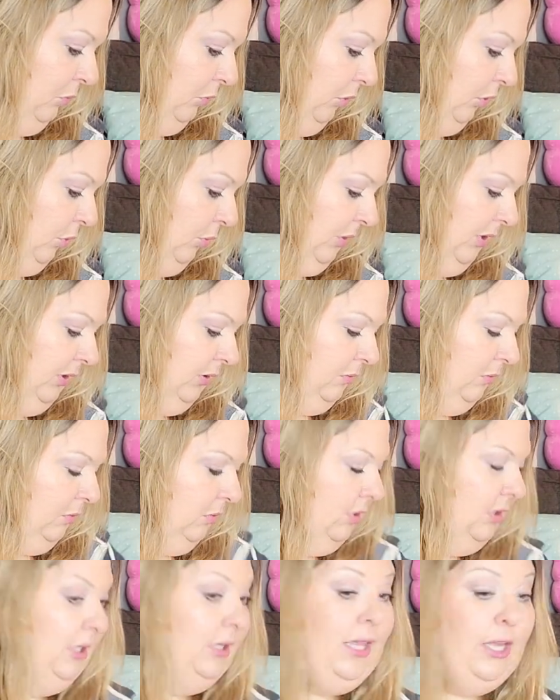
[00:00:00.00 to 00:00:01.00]
we're going
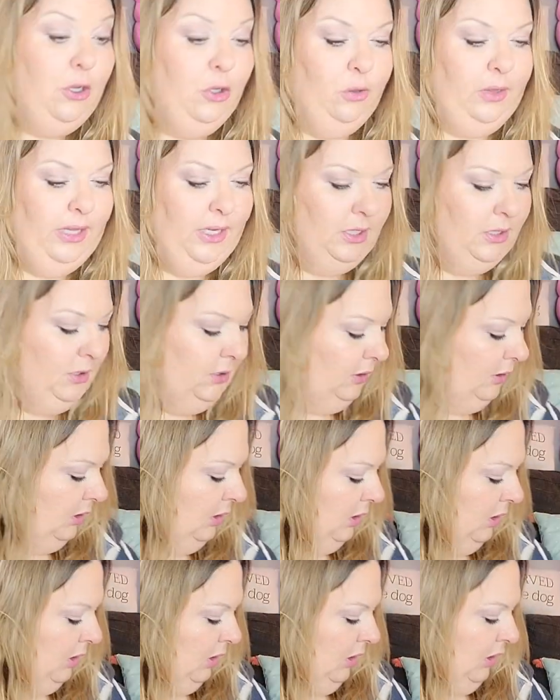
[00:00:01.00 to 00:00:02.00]
to
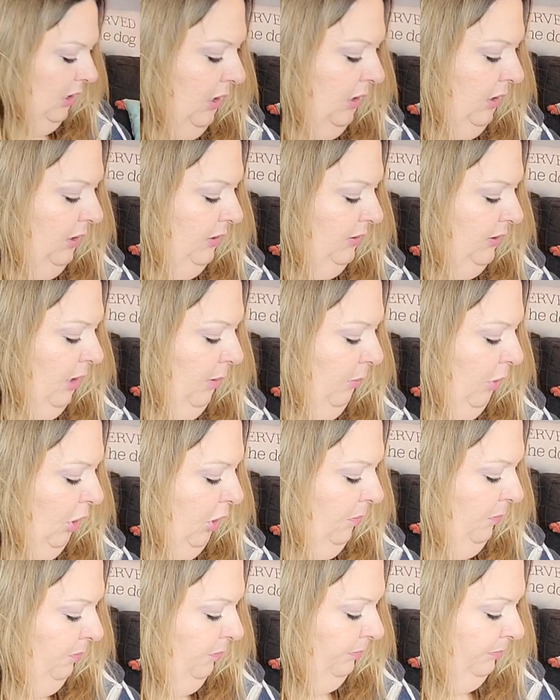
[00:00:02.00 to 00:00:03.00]
Legoland in the
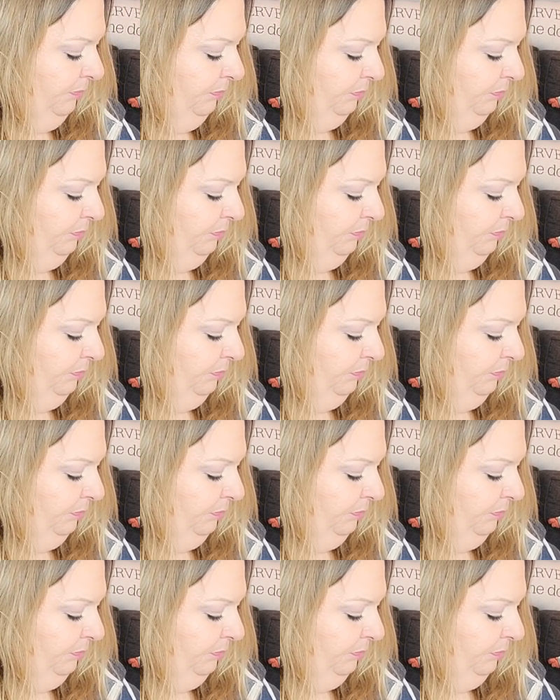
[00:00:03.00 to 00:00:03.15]
summer.